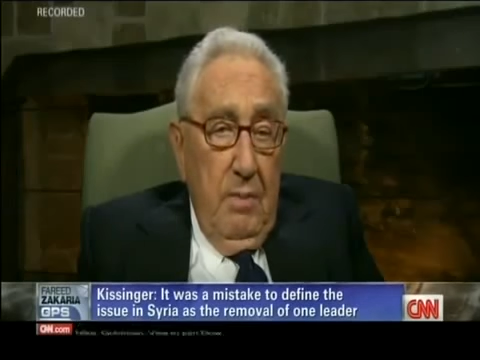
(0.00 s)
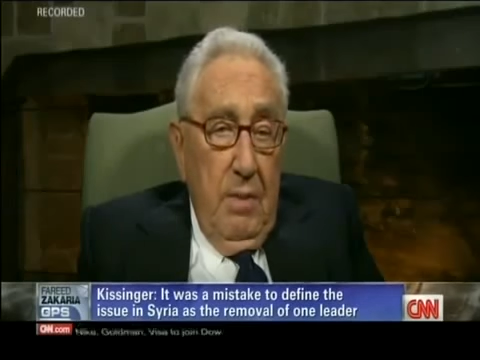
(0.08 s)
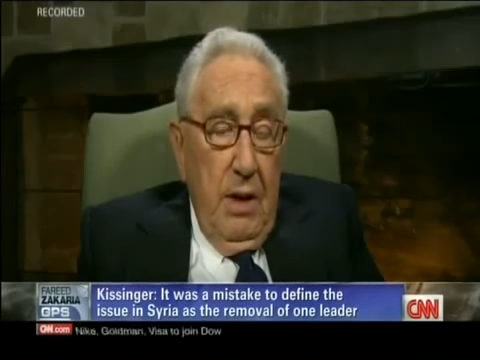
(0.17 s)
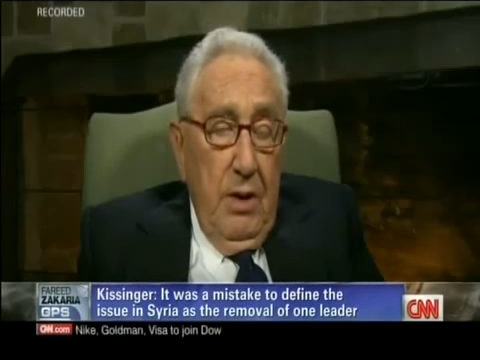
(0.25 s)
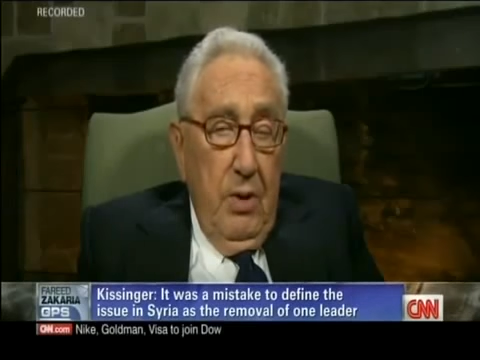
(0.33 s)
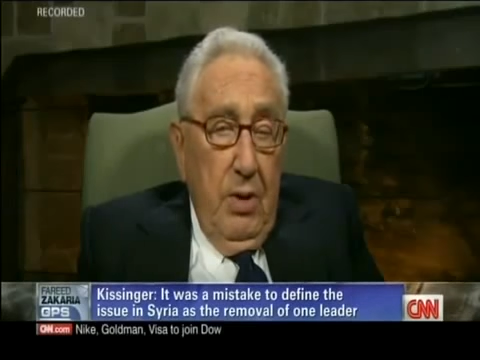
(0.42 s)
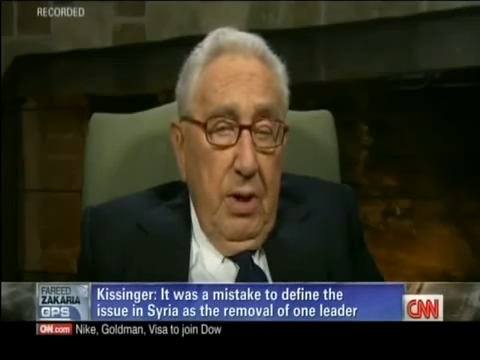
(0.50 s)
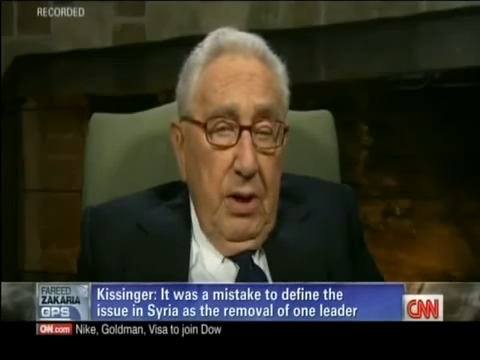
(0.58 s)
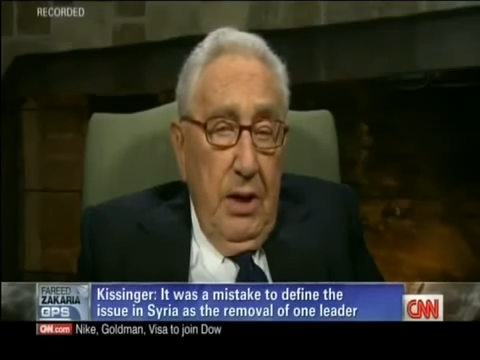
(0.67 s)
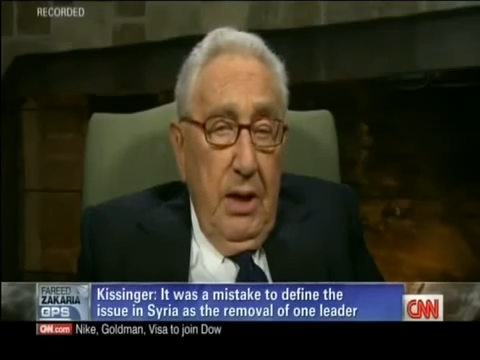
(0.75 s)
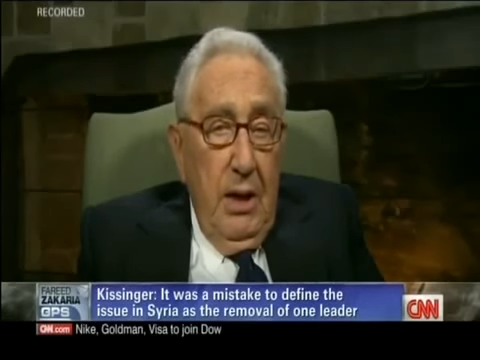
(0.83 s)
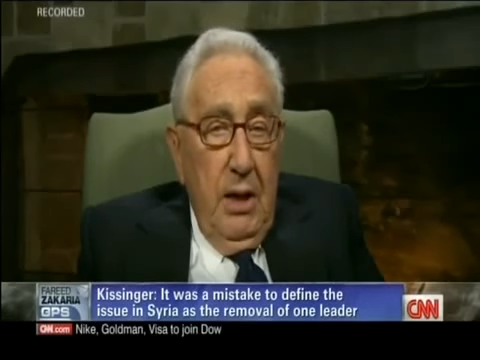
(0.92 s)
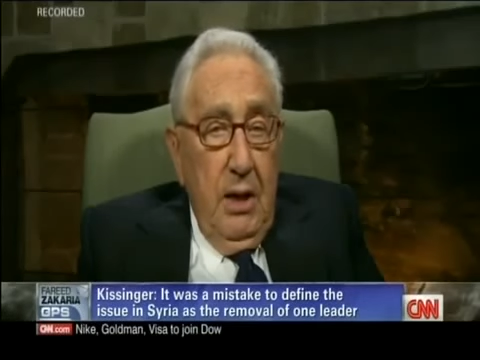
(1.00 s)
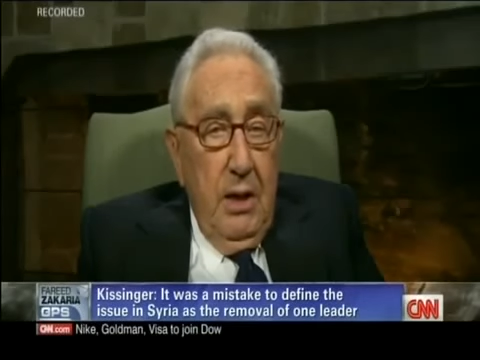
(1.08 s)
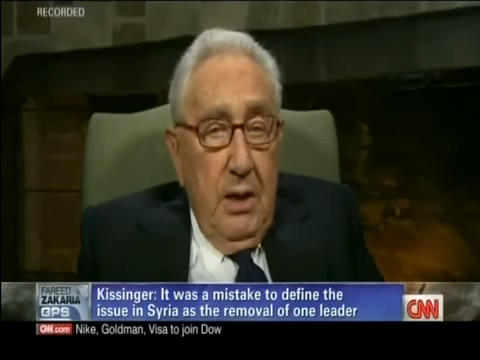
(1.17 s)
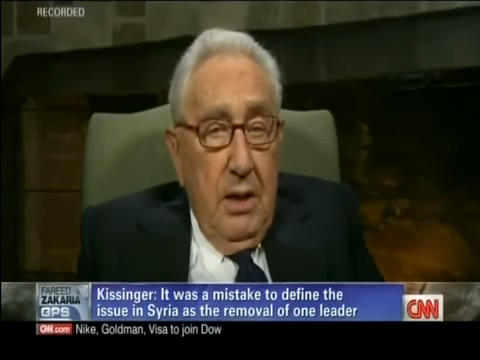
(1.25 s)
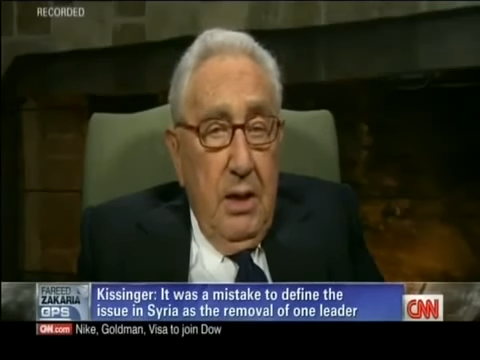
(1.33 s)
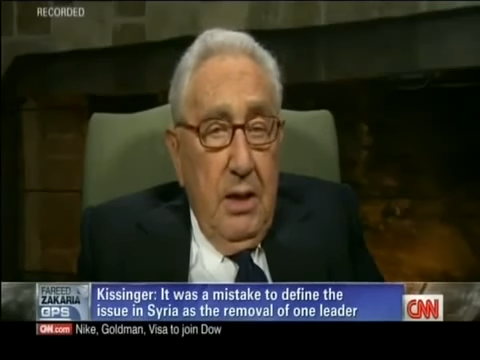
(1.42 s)

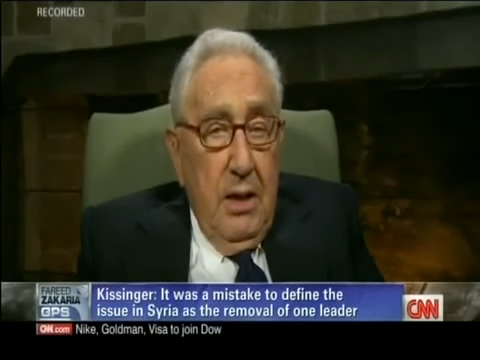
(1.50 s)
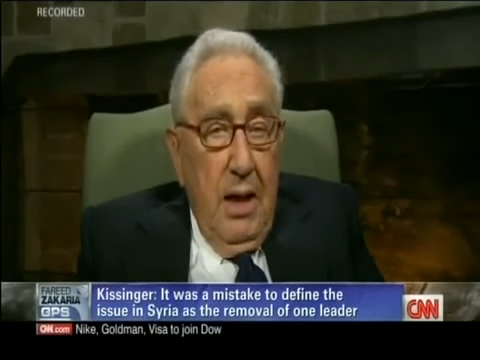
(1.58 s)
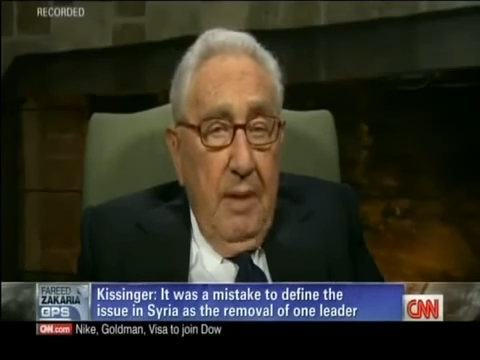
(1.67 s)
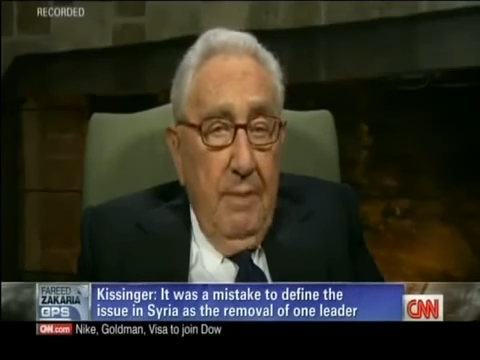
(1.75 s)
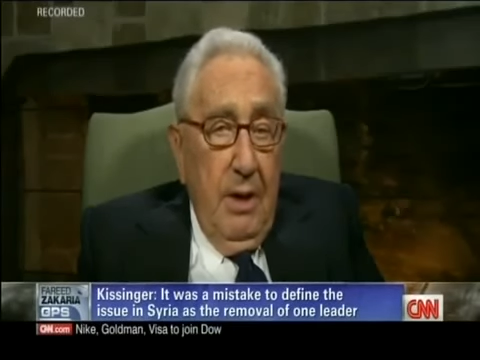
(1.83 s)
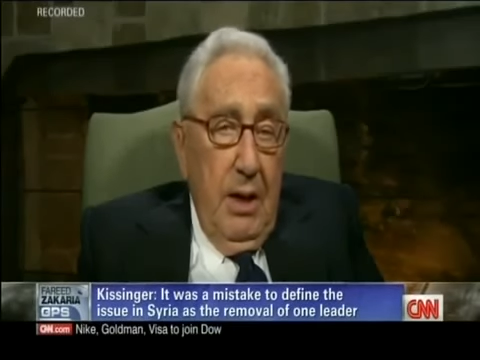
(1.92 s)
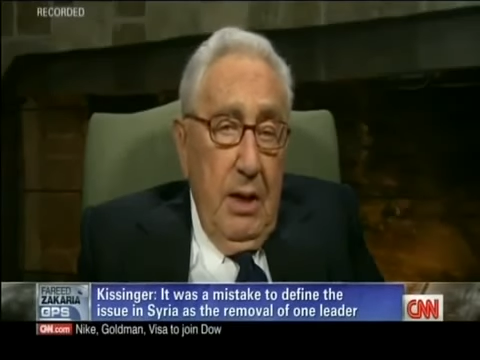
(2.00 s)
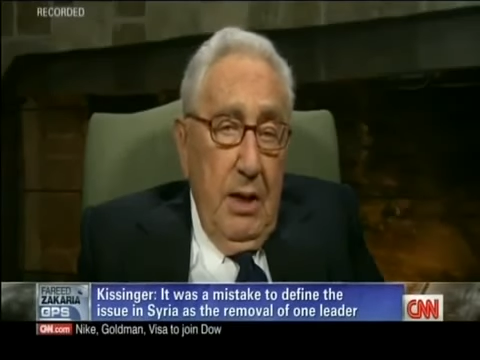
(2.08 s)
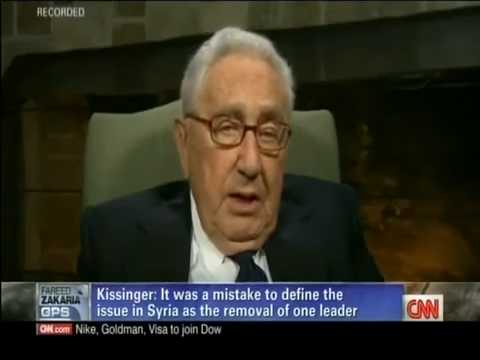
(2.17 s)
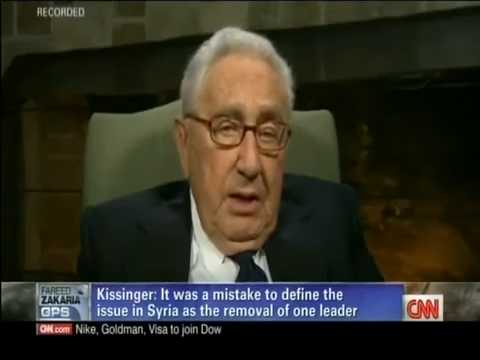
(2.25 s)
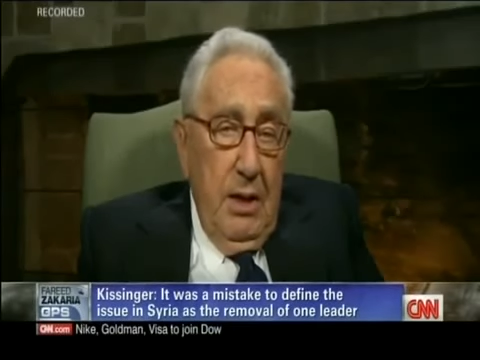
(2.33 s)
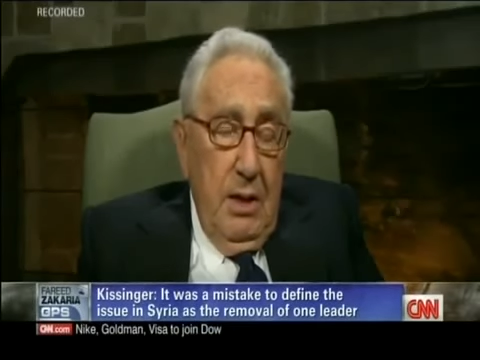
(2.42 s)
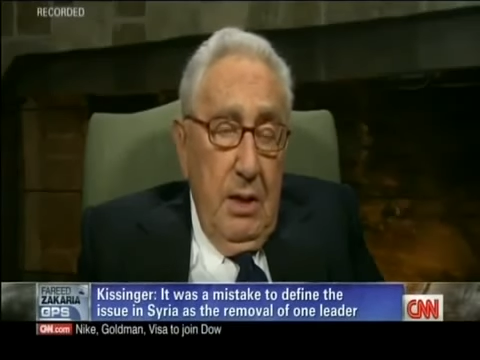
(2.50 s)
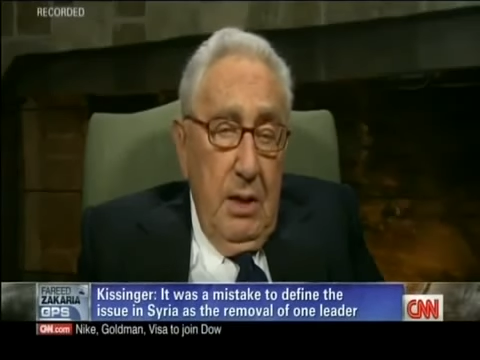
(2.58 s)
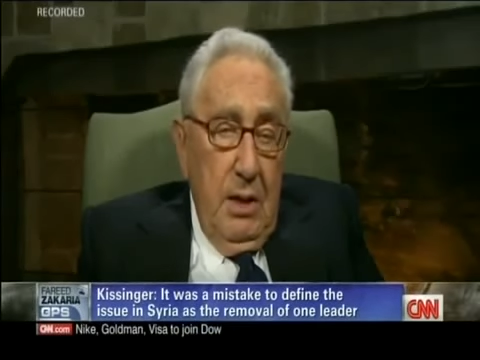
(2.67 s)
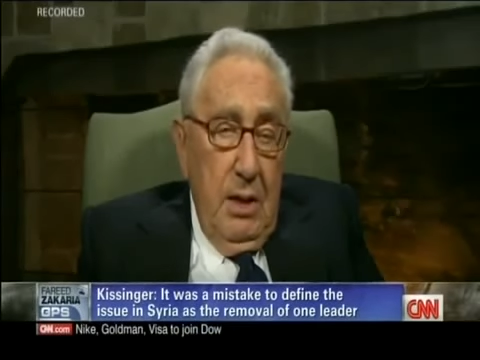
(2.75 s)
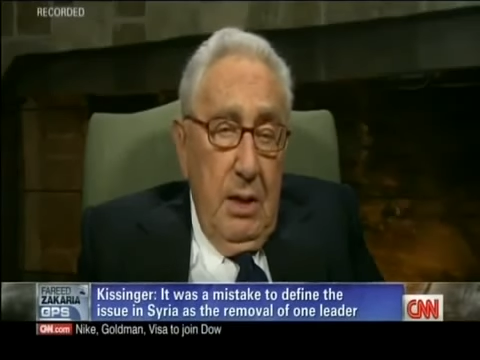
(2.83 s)
minority-dominated